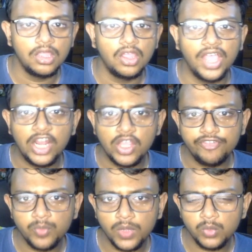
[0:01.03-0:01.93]
Hello
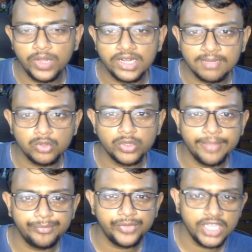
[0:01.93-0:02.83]
everyone, welcome to game
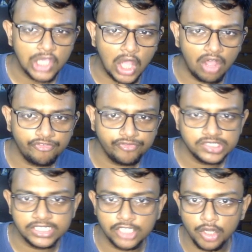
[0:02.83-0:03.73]
3 of
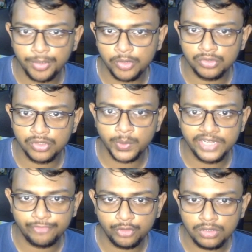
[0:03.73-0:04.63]
Chess Olympiad
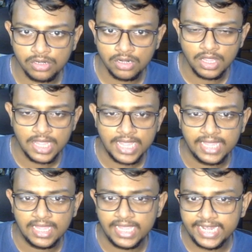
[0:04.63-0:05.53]
2024,
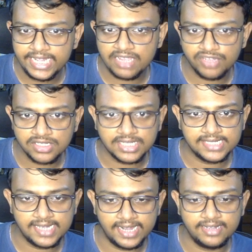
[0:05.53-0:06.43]
India vs
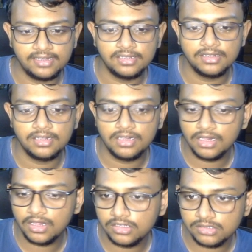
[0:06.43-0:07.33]
Iceland.
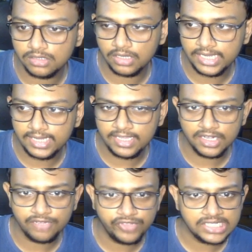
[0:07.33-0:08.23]
So, here
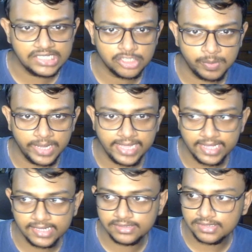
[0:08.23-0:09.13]
Vidit is playing
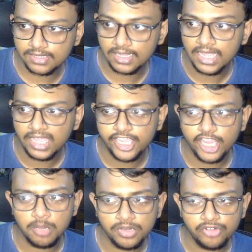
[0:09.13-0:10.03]
against
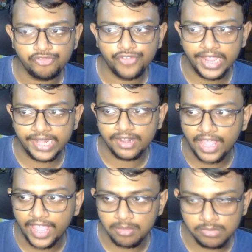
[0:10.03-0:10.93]
Hilmir Freyr
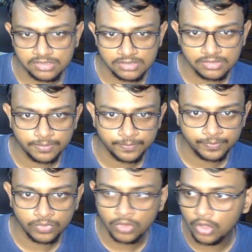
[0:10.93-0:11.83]
Heimisson,
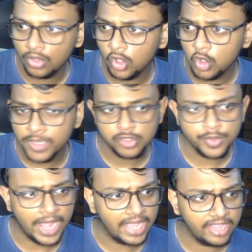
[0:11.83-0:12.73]
whom actually
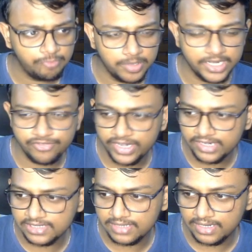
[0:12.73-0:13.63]
I have played very
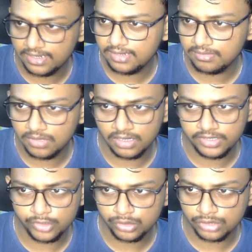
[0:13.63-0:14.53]
recently in
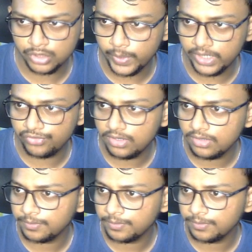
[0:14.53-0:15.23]
2023.